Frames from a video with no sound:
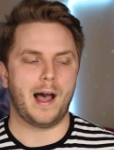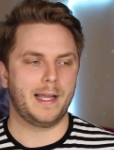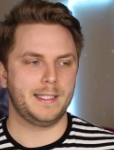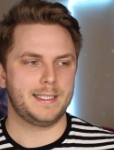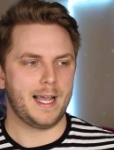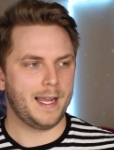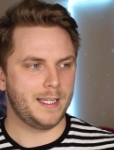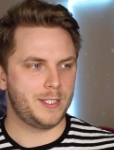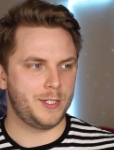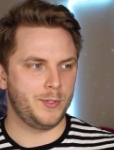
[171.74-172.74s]
I
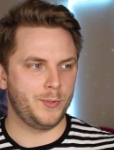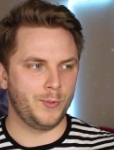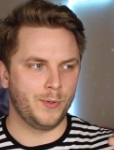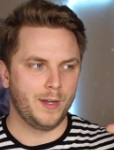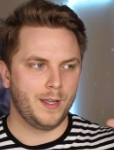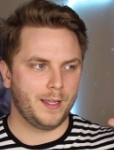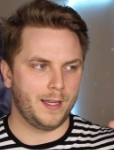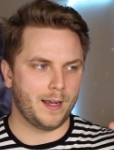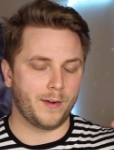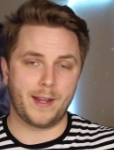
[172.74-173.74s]
decided to, you
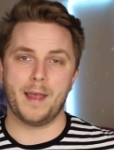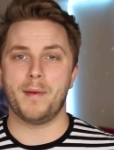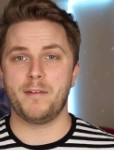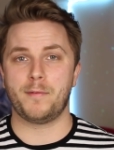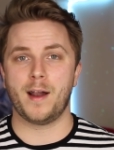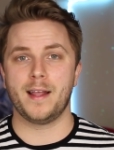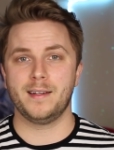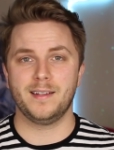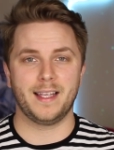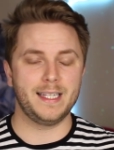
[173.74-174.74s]
know, get my
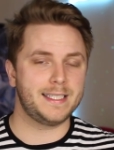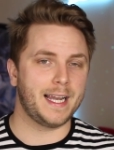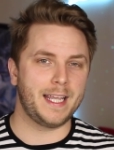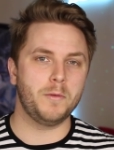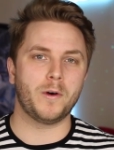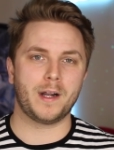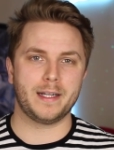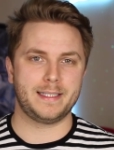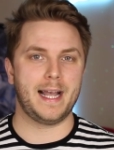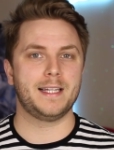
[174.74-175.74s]
friend. He said he wanted
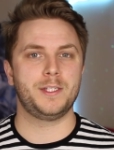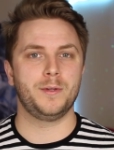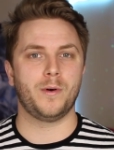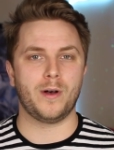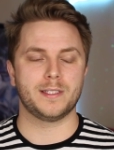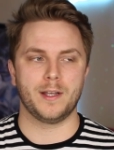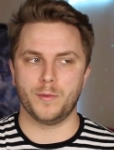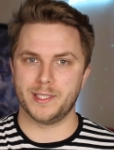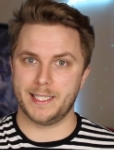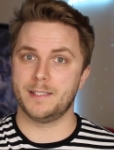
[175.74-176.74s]
a tattoo also. It
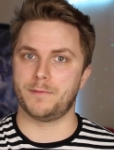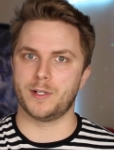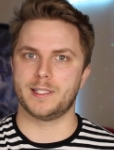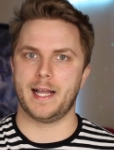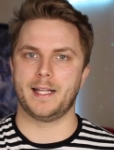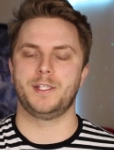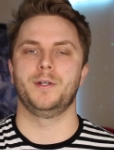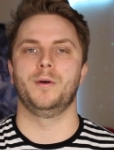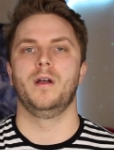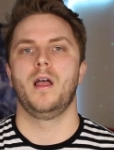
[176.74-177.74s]
was his first
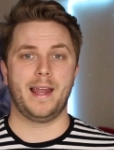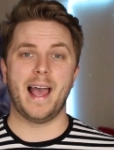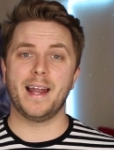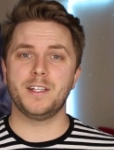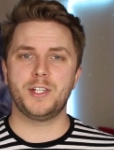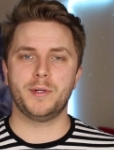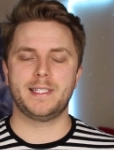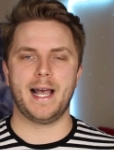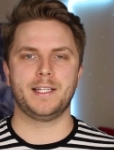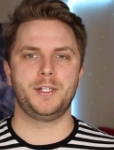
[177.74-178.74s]
tattoo. And head into a
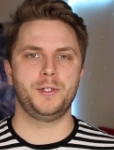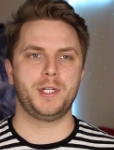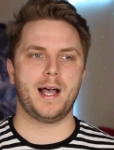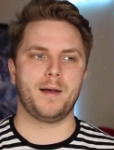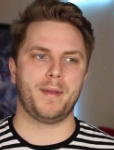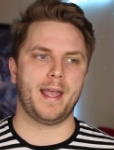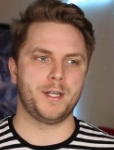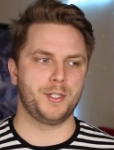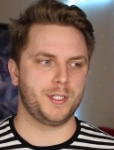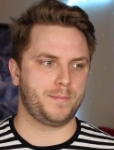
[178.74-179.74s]
tattoo shop
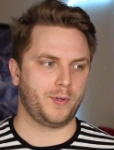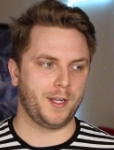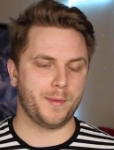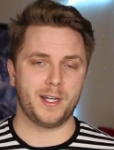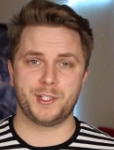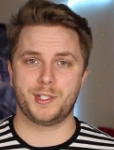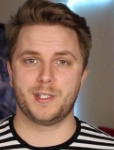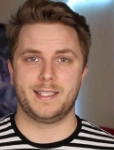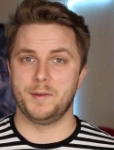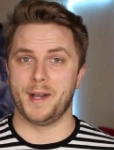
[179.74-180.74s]
and just pretty much
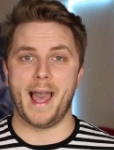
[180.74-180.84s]
see what